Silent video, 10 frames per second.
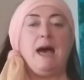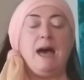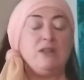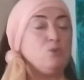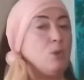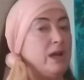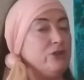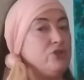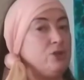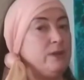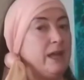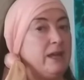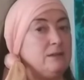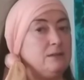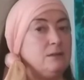And while you're doing
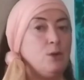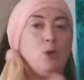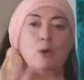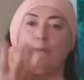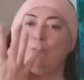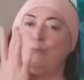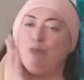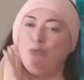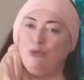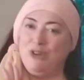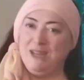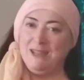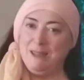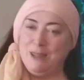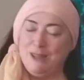it,
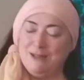breathe.